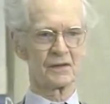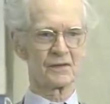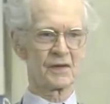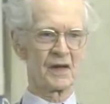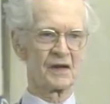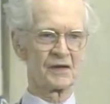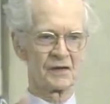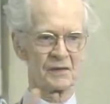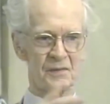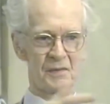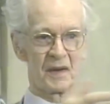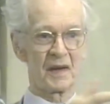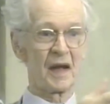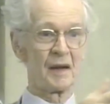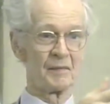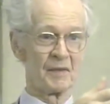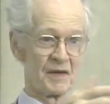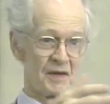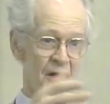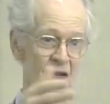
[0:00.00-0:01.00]
as, as it
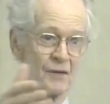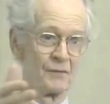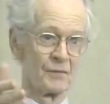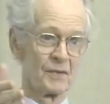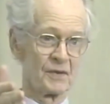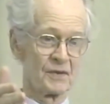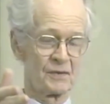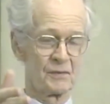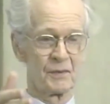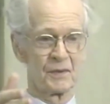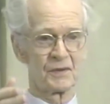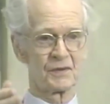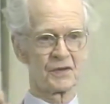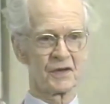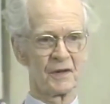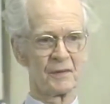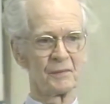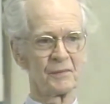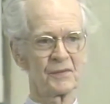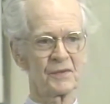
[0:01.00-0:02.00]
can be done with, with
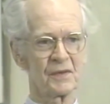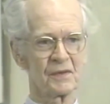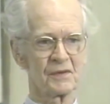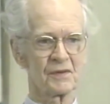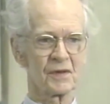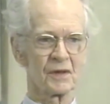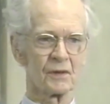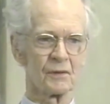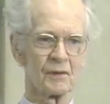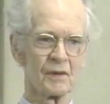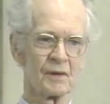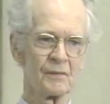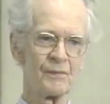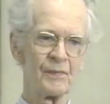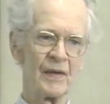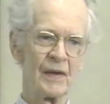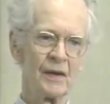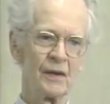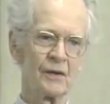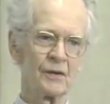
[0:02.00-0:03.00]
chimps and so on,
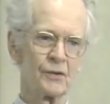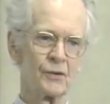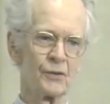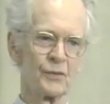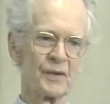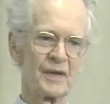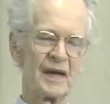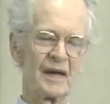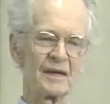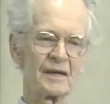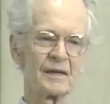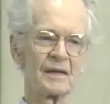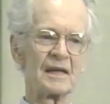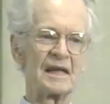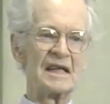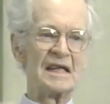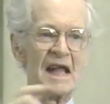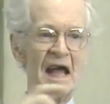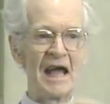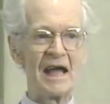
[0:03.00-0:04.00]
you can get
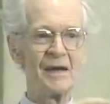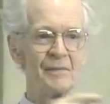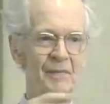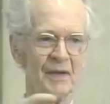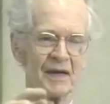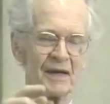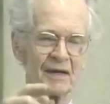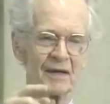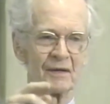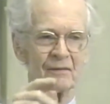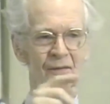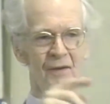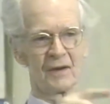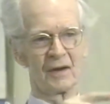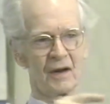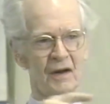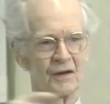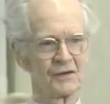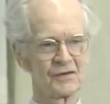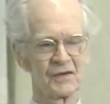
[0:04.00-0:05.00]
naming of a
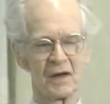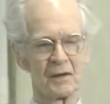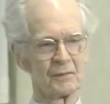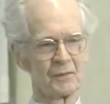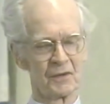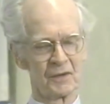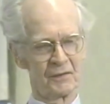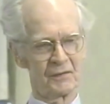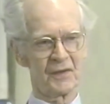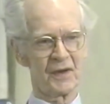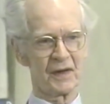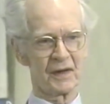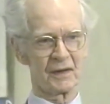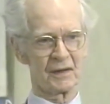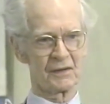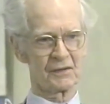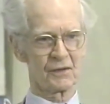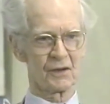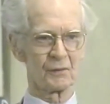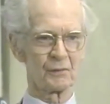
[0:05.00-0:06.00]
large number of
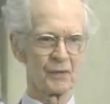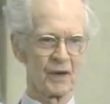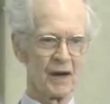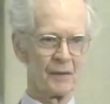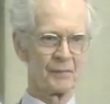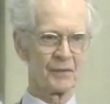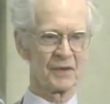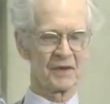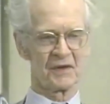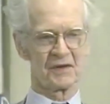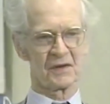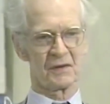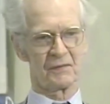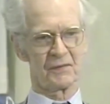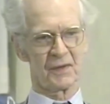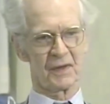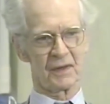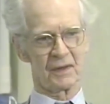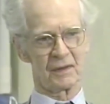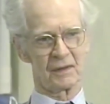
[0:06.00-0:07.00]
things or properties
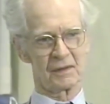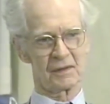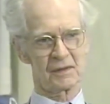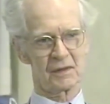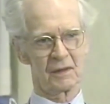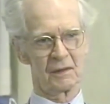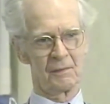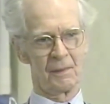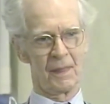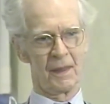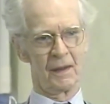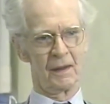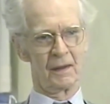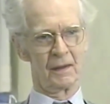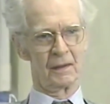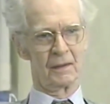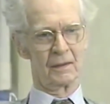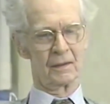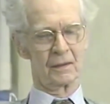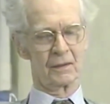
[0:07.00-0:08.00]
of things.
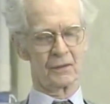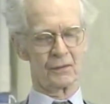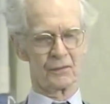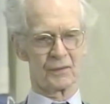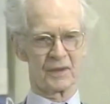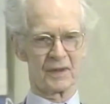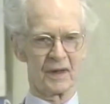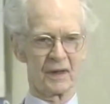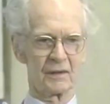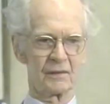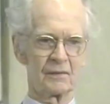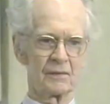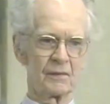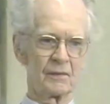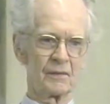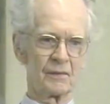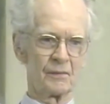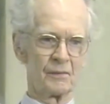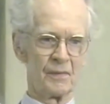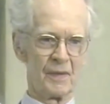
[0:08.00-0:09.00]
You can get
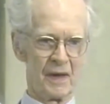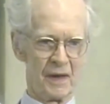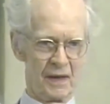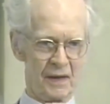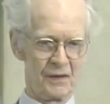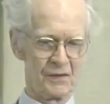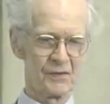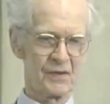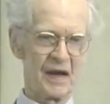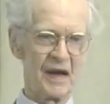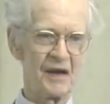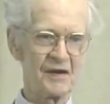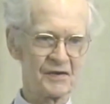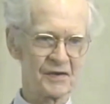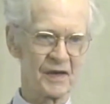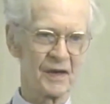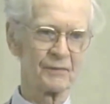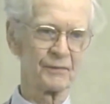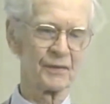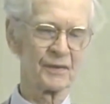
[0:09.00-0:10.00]
mands
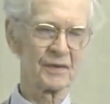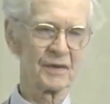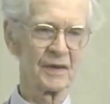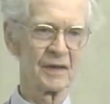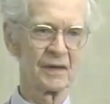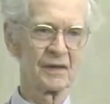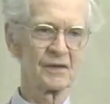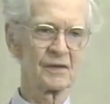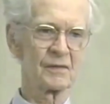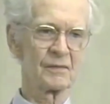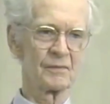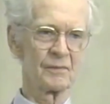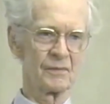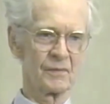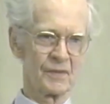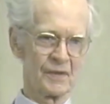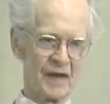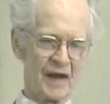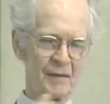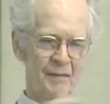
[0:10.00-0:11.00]
asking for things,
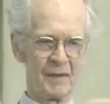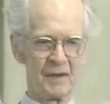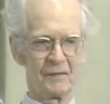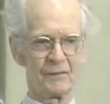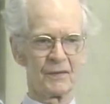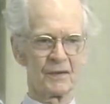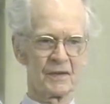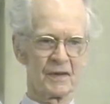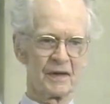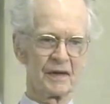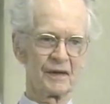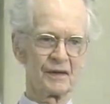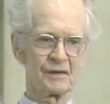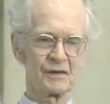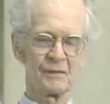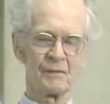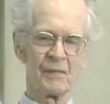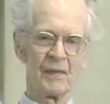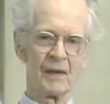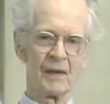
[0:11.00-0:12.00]
naming for things,